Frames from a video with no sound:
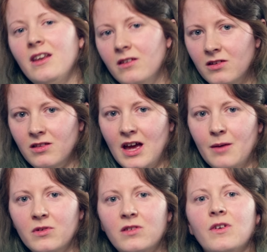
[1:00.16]
into the
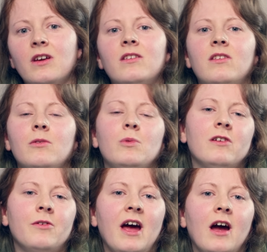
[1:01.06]
atmosphere so we
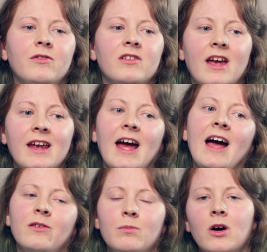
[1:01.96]
don't have to take
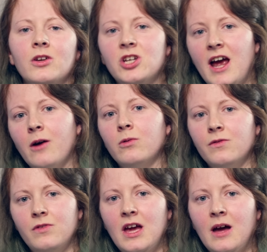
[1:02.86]
as much out
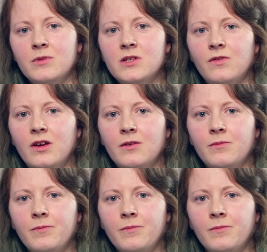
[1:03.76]
of the atmosphere.